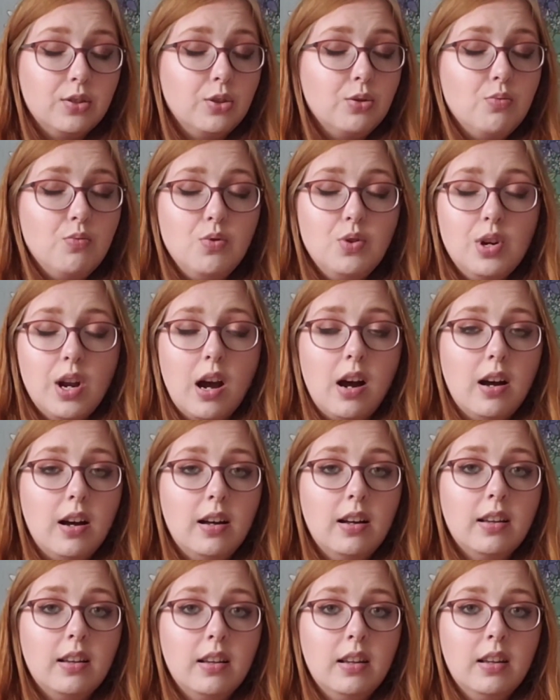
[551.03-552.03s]
do
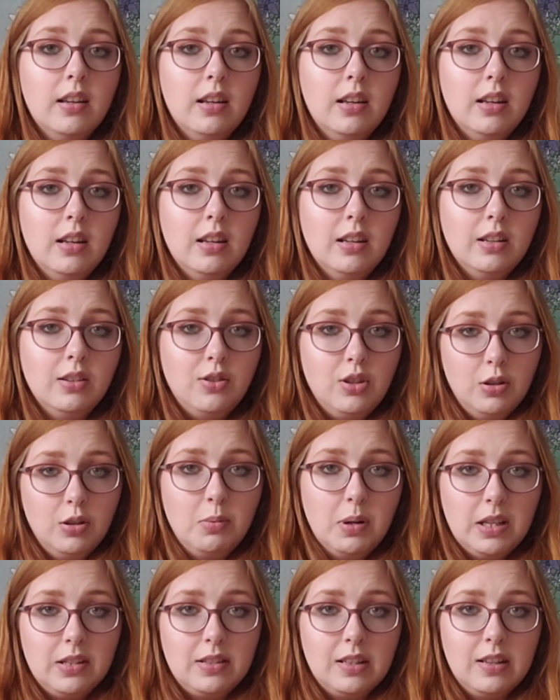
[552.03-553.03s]
not do
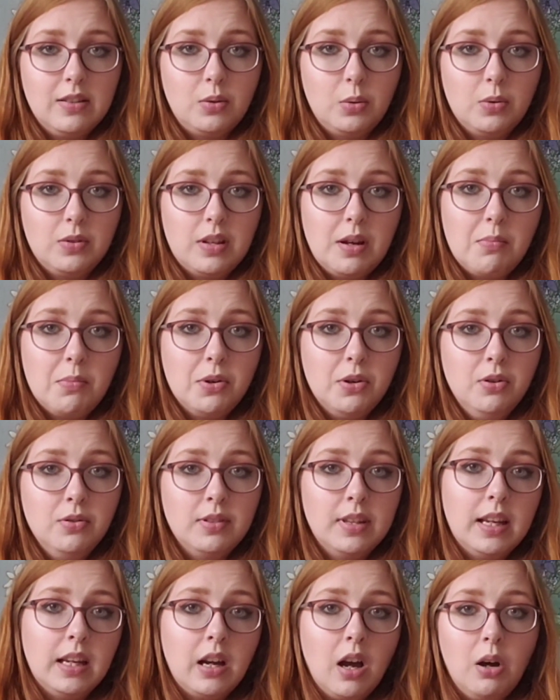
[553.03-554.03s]
business with someone who's
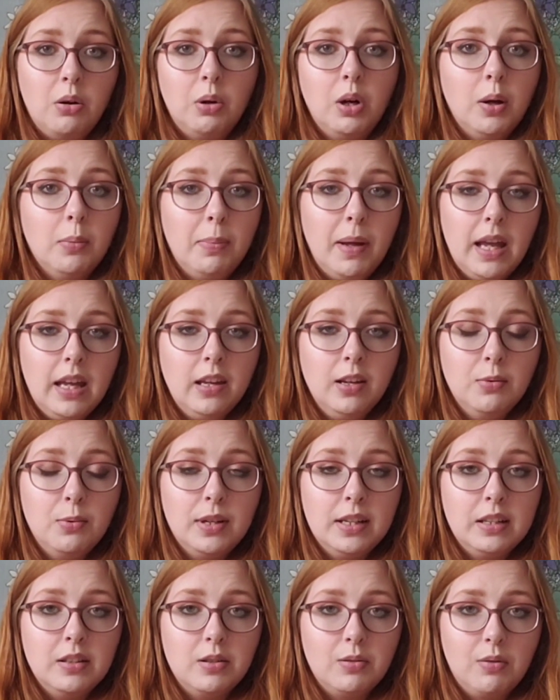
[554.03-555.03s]
like, oh, I'll pay you when
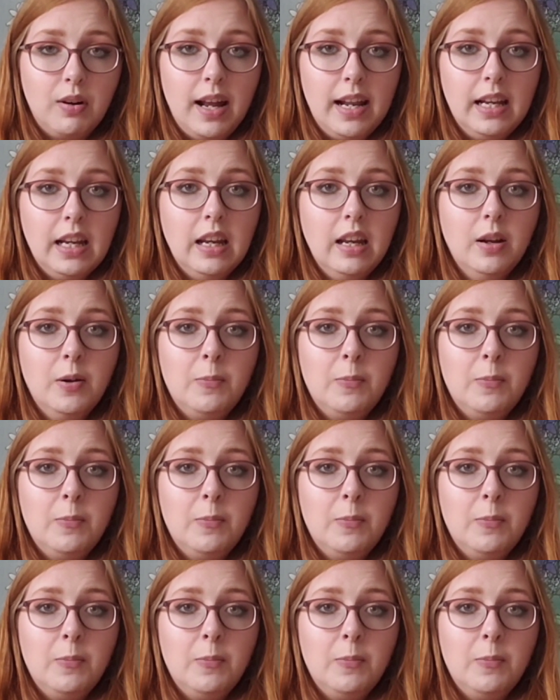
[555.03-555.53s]
it's ready.